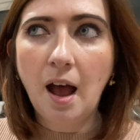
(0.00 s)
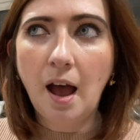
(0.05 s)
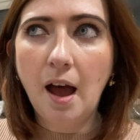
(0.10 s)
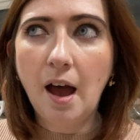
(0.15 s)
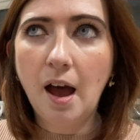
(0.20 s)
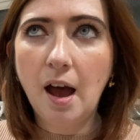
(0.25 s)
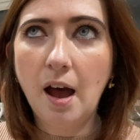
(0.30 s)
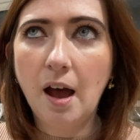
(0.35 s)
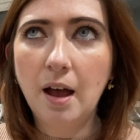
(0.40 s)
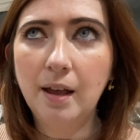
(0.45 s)

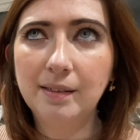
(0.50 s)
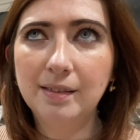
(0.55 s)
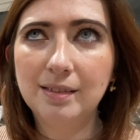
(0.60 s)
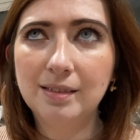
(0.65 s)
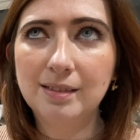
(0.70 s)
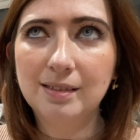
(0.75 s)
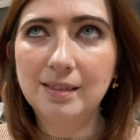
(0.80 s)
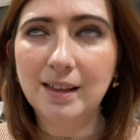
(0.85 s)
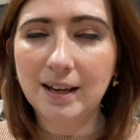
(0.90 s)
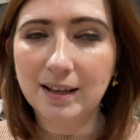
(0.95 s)

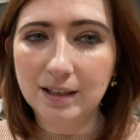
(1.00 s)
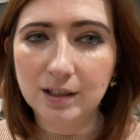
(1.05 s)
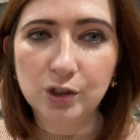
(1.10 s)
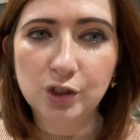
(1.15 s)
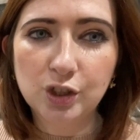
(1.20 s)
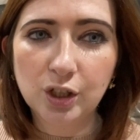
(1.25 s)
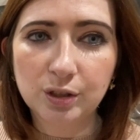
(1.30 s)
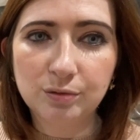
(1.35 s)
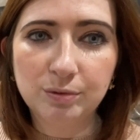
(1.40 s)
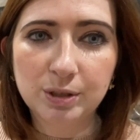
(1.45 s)
that it is
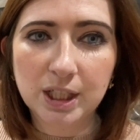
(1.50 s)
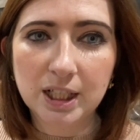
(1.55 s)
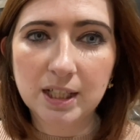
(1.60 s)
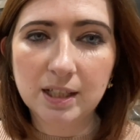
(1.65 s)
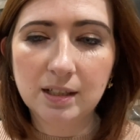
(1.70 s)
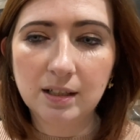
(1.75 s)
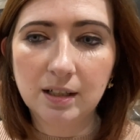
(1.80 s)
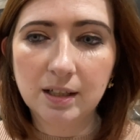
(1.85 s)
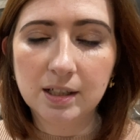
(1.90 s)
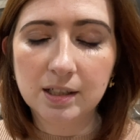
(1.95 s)
just
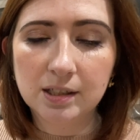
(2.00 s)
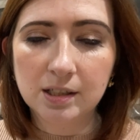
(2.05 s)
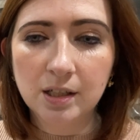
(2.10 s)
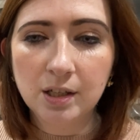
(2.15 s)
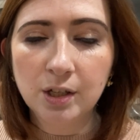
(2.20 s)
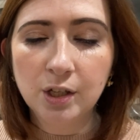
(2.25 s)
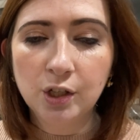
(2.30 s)
ridiculous.